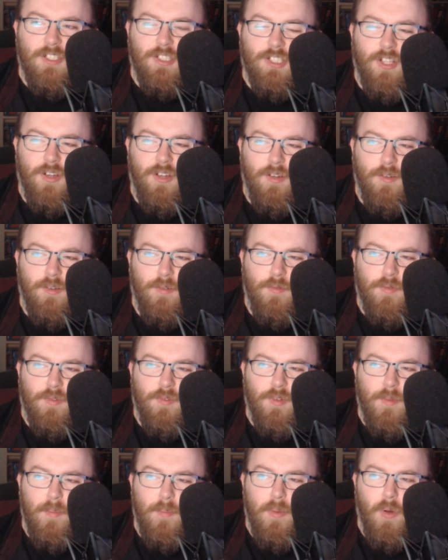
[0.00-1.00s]
sort of
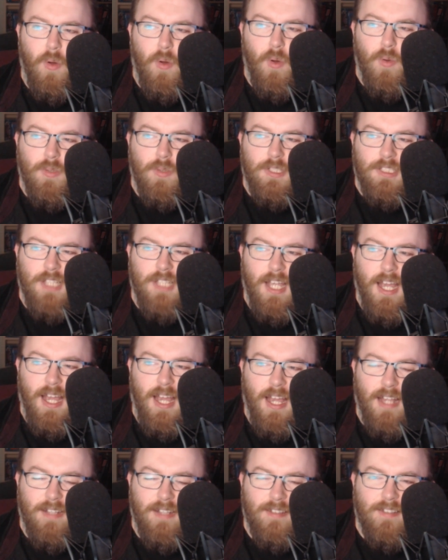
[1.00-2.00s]
pokes
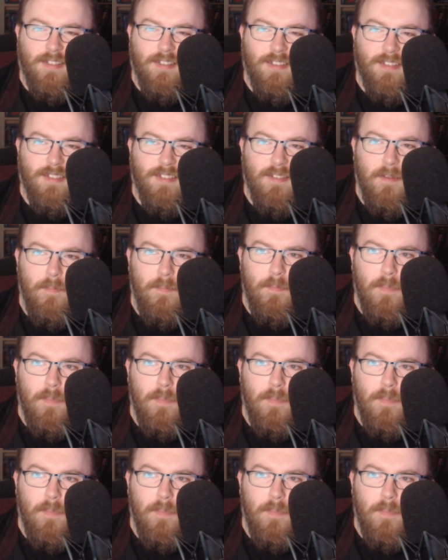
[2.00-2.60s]
at